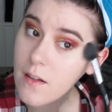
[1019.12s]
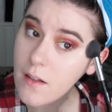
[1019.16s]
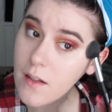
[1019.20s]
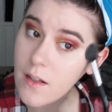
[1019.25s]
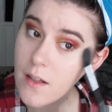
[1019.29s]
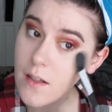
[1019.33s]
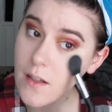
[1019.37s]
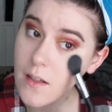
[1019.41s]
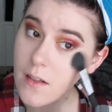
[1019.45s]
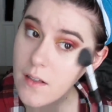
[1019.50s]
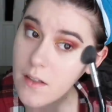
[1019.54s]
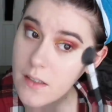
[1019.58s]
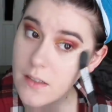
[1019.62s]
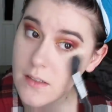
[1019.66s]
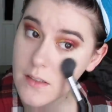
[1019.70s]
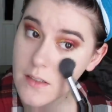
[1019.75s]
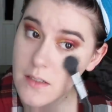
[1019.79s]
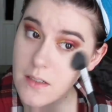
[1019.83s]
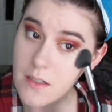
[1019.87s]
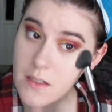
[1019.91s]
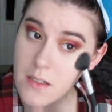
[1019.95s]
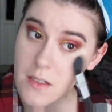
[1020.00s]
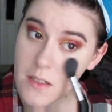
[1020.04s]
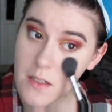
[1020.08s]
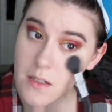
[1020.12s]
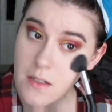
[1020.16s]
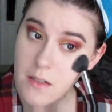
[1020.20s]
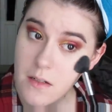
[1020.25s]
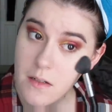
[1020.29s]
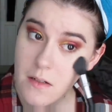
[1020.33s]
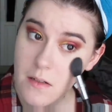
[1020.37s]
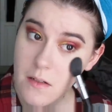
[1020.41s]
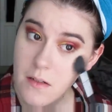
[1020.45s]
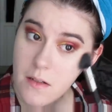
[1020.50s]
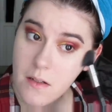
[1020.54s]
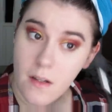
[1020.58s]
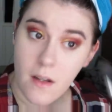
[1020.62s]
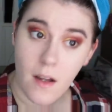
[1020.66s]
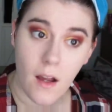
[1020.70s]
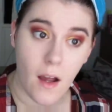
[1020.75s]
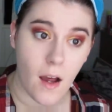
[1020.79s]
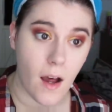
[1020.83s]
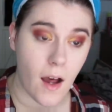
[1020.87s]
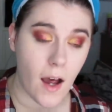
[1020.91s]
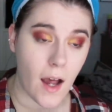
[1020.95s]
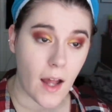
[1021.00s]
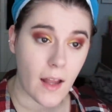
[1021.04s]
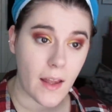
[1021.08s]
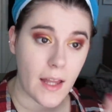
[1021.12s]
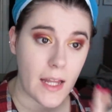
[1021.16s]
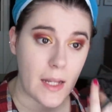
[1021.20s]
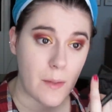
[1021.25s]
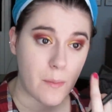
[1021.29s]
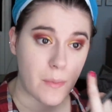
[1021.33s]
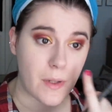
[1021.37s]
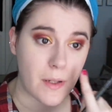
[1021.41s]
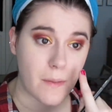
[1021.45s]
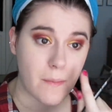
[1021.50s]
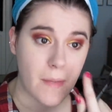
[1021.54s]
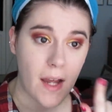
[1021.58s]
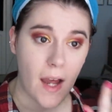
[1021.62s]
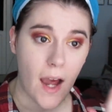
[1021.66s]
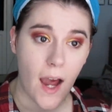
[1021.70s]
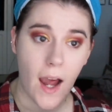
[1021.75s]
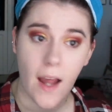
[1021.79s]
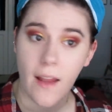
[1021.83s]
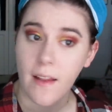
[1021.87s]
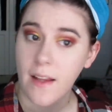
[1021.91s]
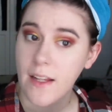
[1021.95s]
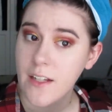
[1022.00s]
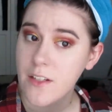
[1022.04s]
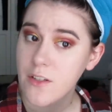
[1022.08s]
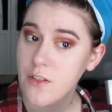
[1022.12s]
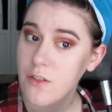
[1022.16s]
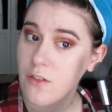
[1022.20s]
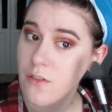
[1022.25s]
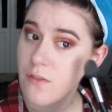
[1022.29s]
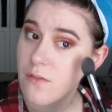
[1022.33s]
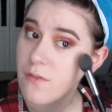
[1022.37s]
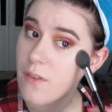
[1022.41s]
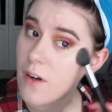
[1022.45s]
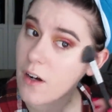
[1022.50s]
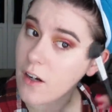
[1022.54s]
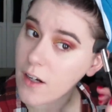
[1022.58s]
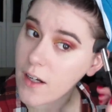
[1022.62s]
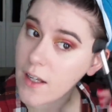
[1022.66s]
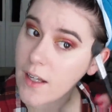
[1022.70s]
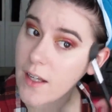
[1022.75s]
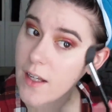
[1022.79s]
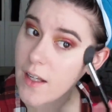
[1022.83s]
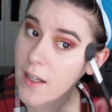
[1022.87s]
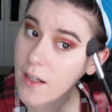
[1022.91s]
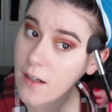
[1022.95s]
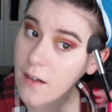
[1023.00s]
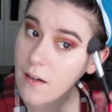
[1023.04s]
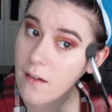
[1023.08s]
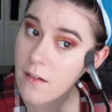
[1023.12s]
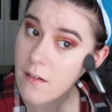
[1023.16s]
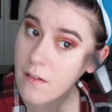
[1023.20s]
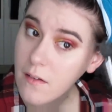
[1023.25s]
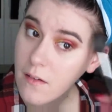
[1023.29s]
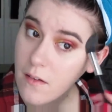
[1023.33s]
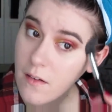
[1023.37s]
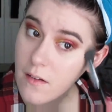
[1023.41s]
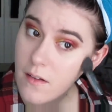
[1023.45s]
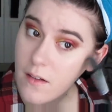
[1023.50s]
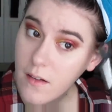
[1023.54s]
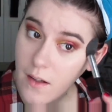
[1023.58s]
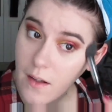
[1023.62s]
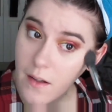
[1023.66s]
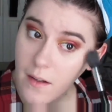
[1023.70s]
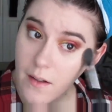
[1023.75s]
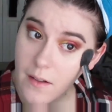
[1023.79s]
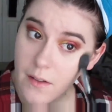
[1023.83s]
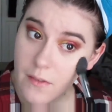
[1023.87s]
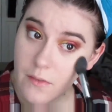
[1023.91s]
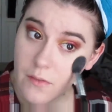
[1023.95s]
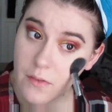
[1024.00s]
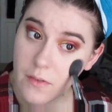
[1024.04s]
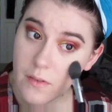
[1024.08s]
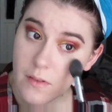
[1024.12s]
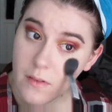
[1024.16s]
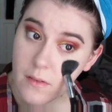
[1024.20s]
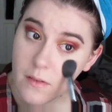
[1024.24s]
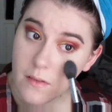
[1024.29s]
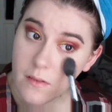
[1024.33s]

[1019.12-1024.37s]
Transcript: and I like bring my highlight too far in, I've